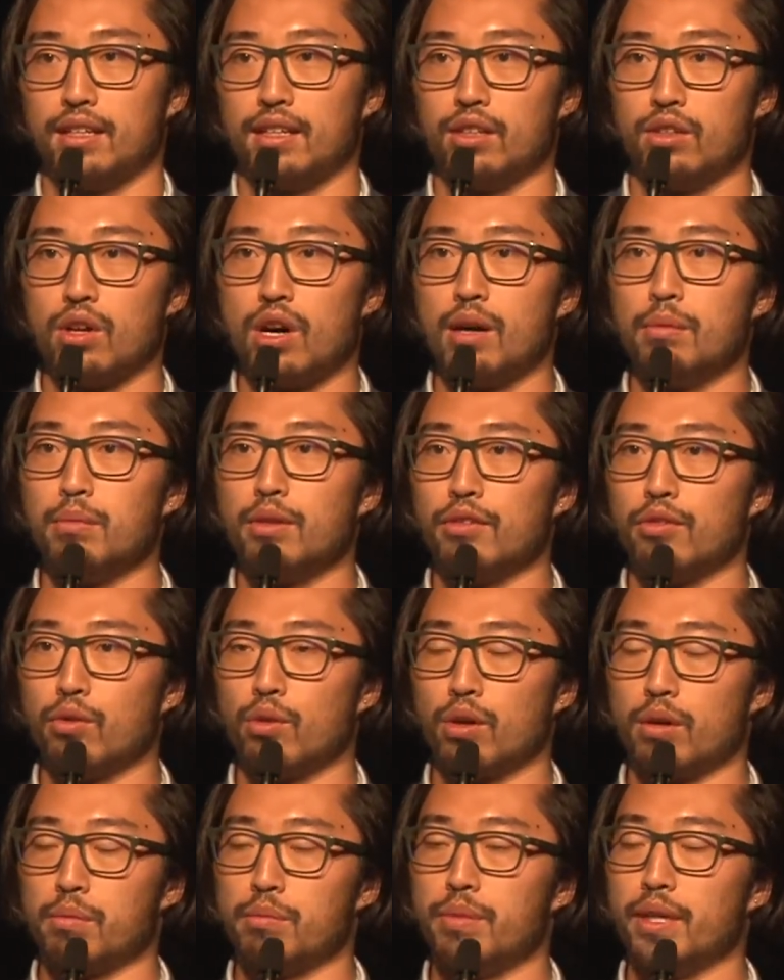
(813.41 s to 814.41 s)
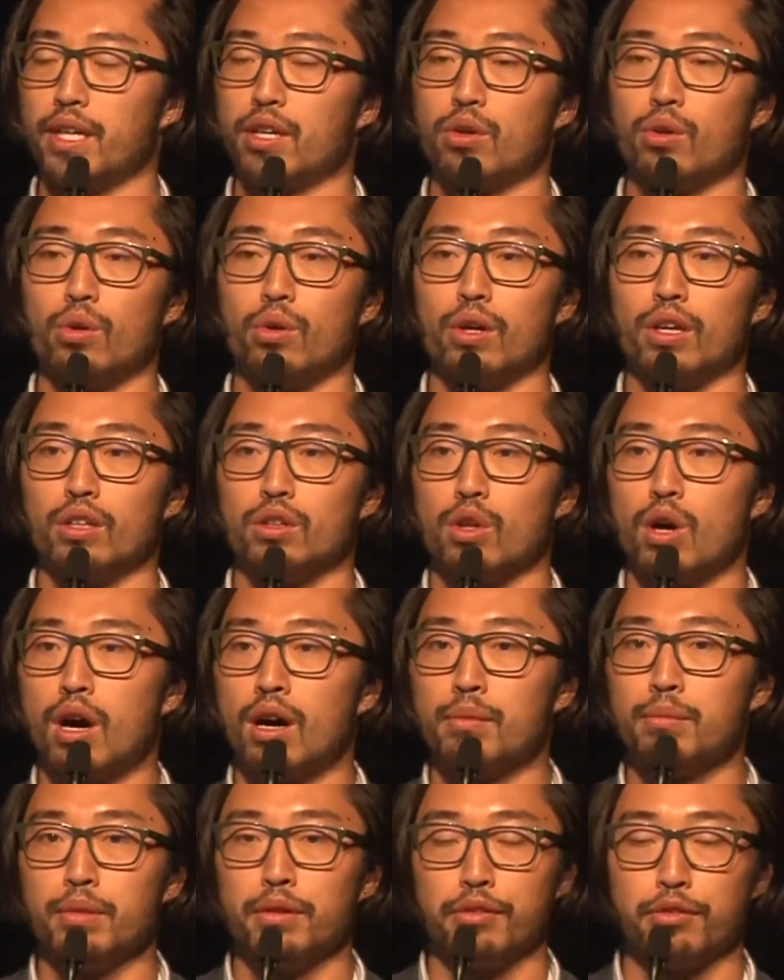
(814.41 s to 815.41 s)
long before Bitcoin,
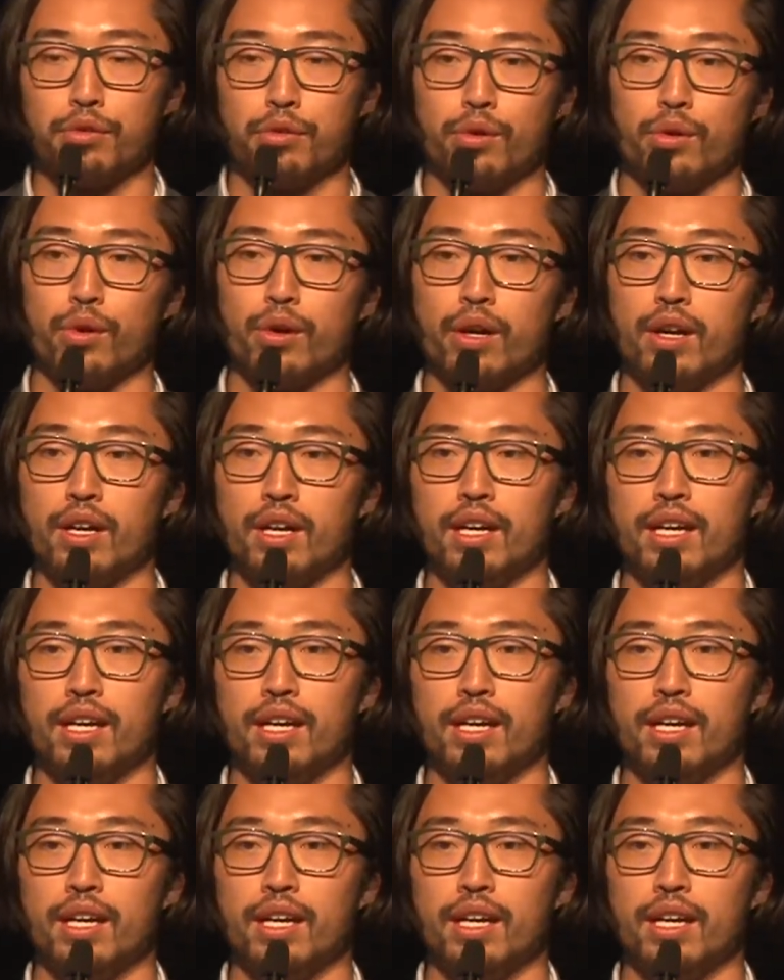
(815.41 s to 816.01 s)
long before